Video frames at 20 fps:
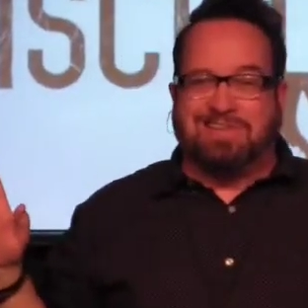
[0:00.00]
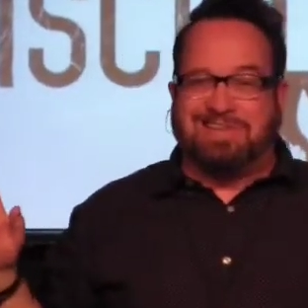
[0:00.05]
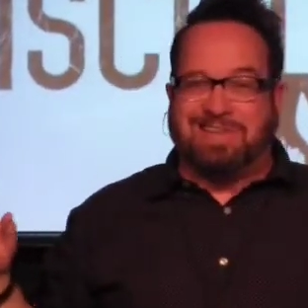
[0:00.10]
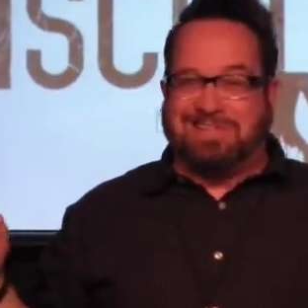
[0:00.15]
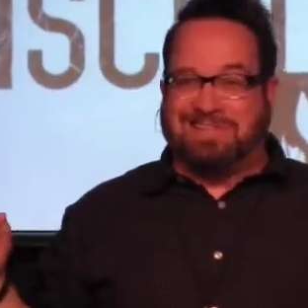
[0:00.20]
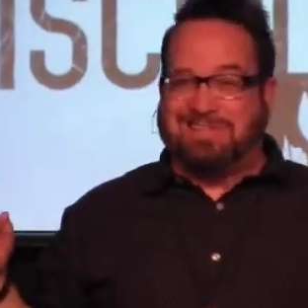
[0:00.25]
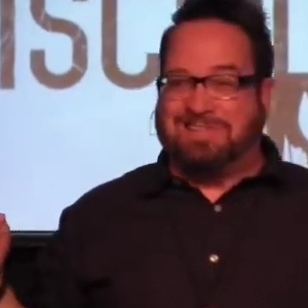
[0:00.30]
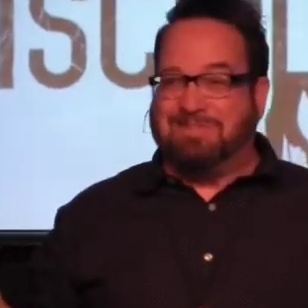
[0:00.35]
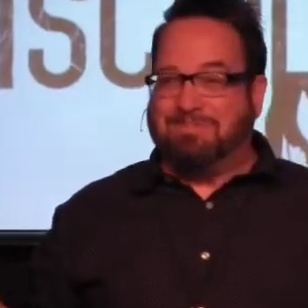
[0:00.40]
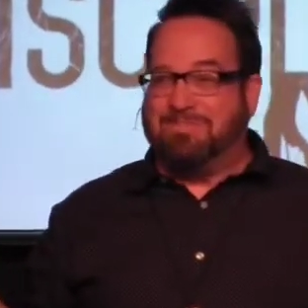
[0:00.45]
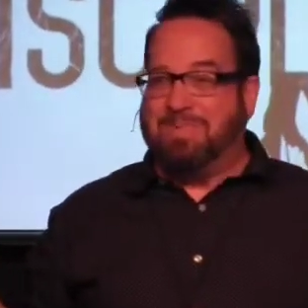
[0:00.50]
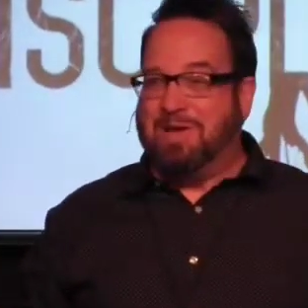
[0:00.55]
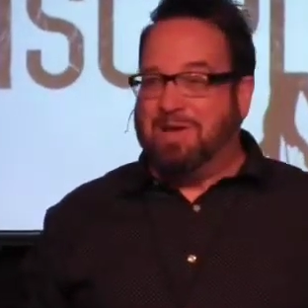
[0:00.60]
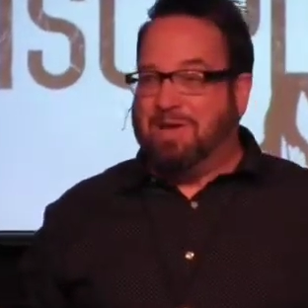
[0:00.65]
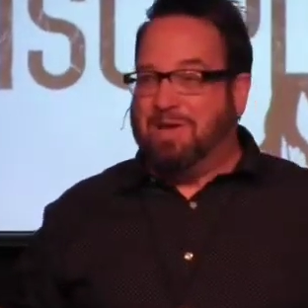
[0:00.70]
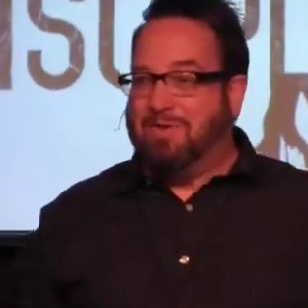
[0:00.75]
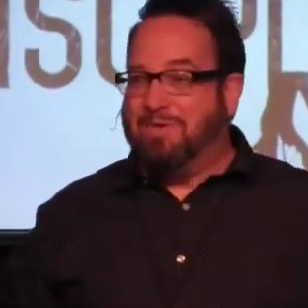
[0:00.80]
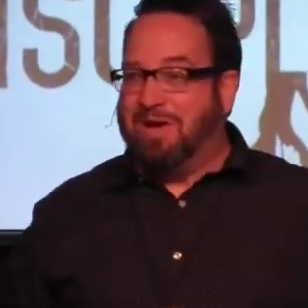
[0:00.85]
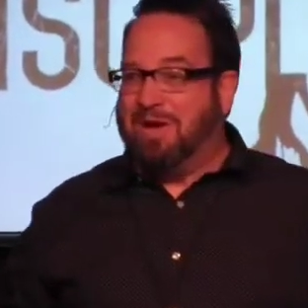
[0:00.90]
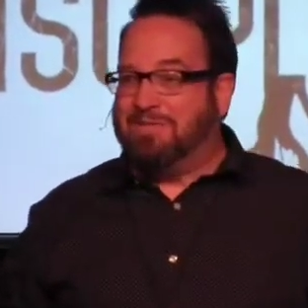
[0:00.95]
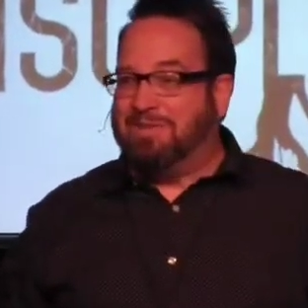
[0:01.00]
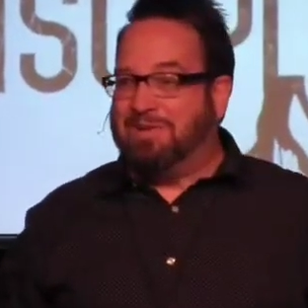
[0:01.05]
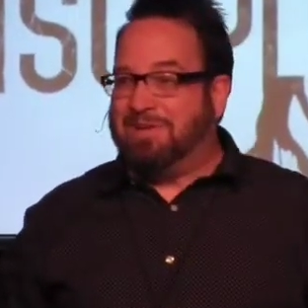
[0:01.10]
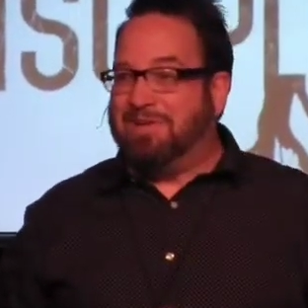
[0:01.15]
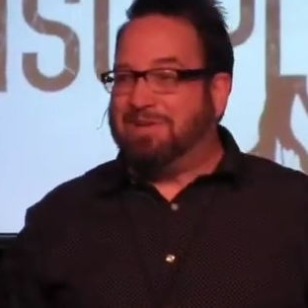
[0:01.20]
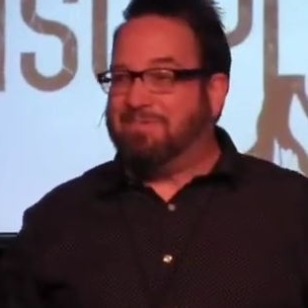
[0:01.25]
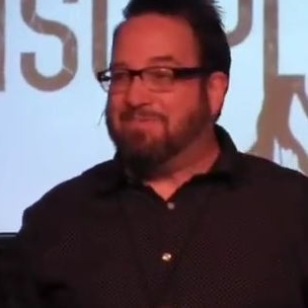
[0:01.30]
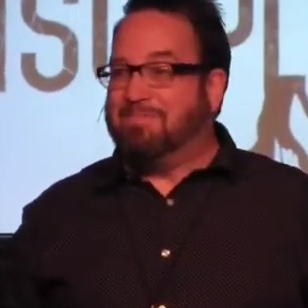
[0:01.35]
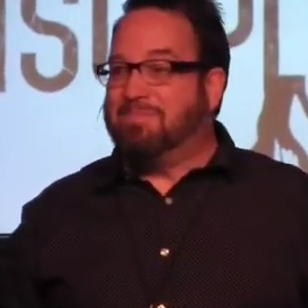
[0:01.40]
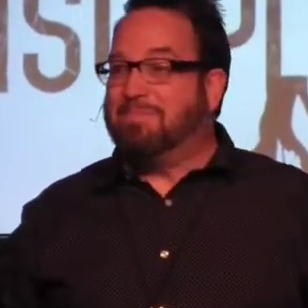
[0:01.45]
doesn't mean you have a
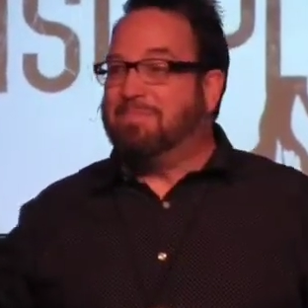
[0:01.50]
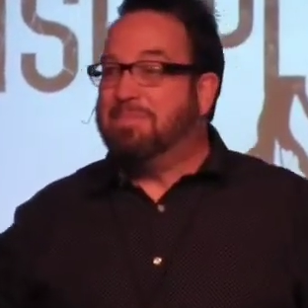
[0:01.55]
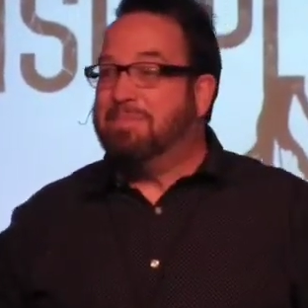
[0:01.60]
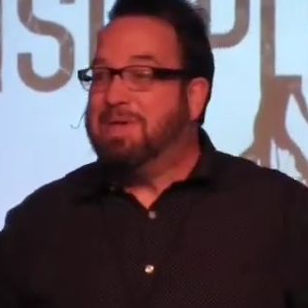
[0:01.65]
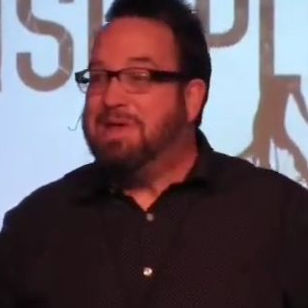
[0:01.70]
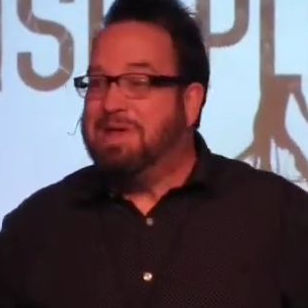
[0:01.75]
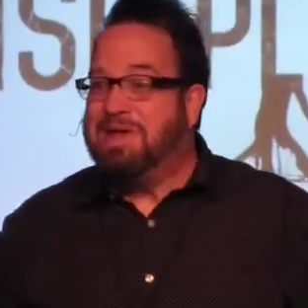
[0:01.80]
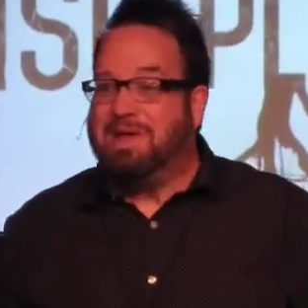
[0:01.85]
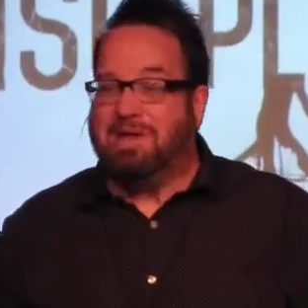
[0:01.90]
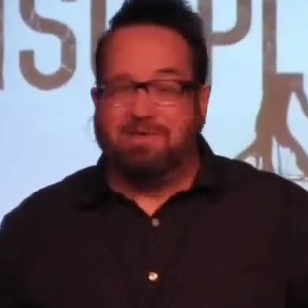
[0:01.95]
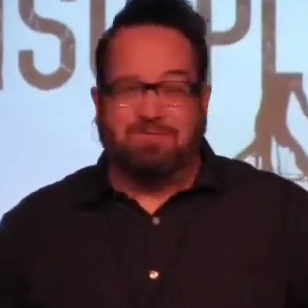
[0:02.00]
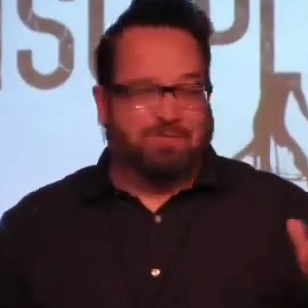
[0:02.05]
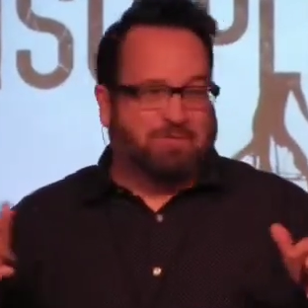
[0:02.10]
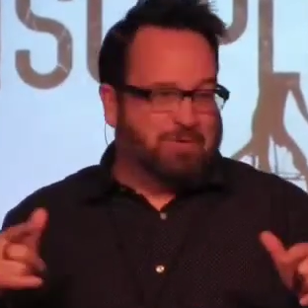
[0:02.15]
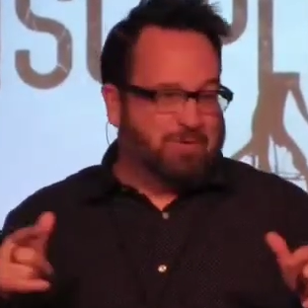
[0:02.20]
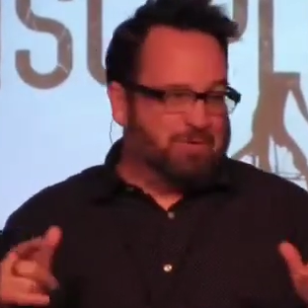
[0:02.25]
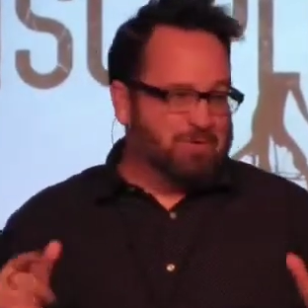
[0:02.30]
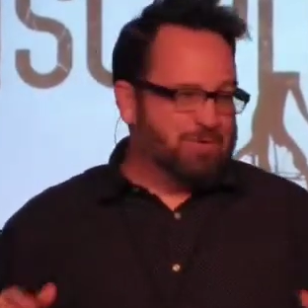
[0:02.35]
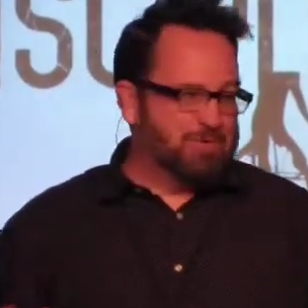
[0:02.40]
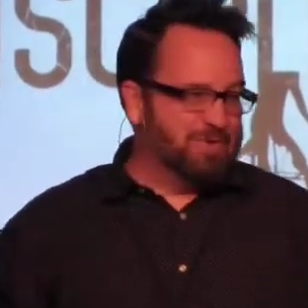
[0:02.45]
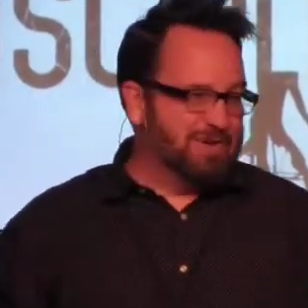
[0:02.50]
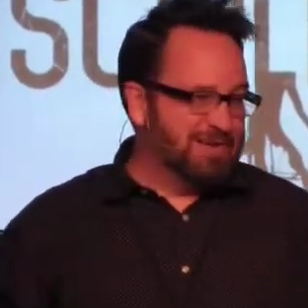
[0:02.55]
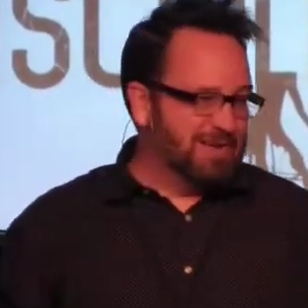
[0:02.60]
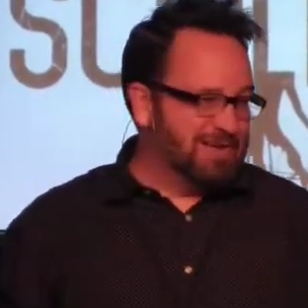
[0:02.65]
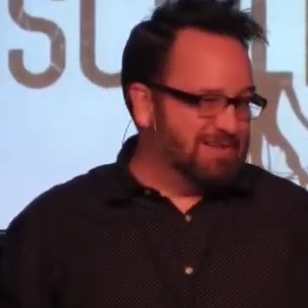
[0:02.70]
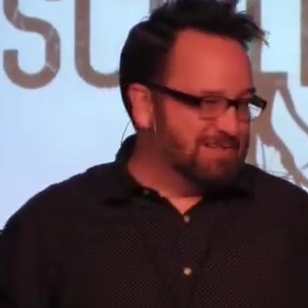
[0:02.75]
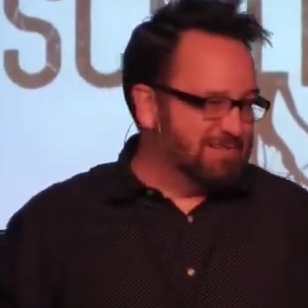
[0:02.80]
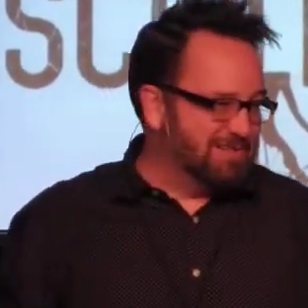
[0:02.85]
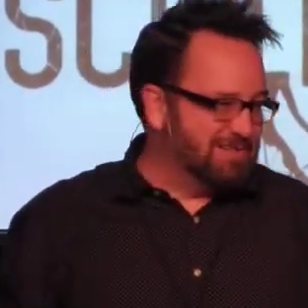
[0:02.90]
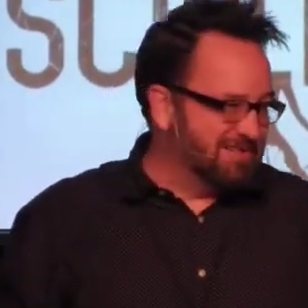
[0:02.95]
lot of meaningful
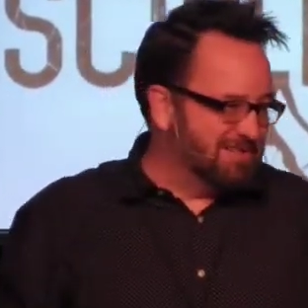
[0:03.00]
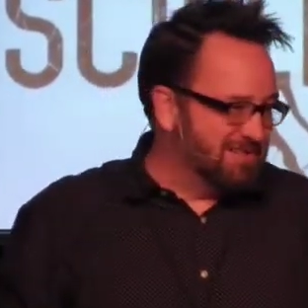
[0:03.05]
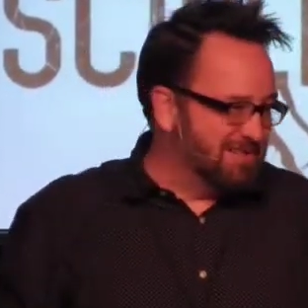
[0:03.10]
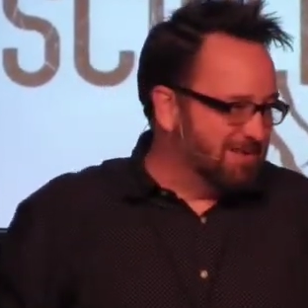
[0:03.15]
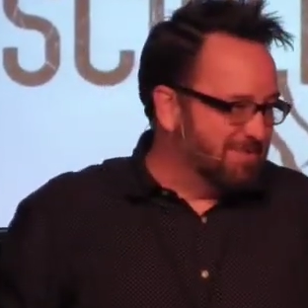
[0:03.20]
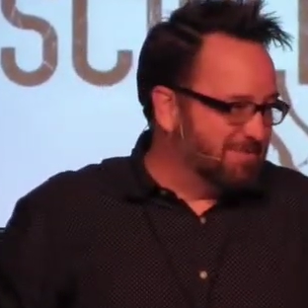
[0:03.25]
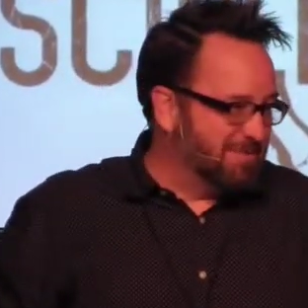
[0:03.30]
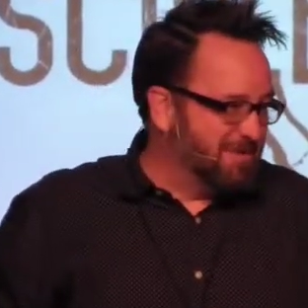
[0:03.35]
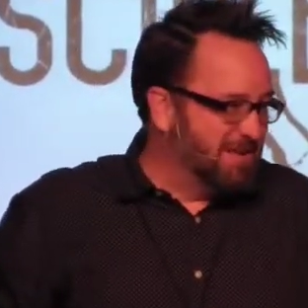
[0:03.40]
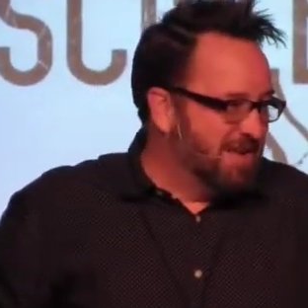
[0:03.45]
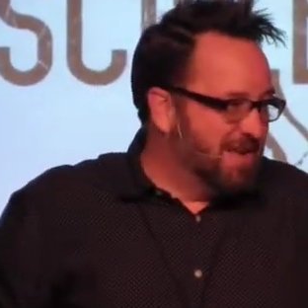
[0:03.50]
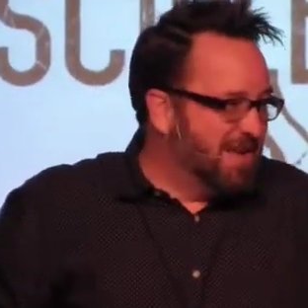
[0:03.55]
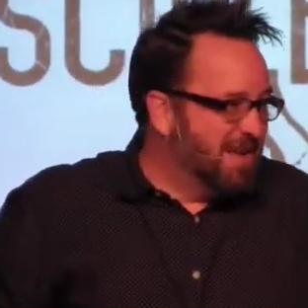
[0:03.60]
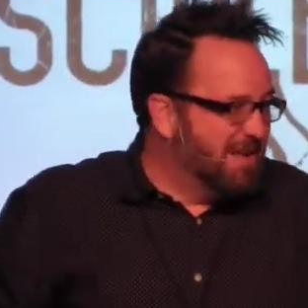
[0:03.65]
relationships.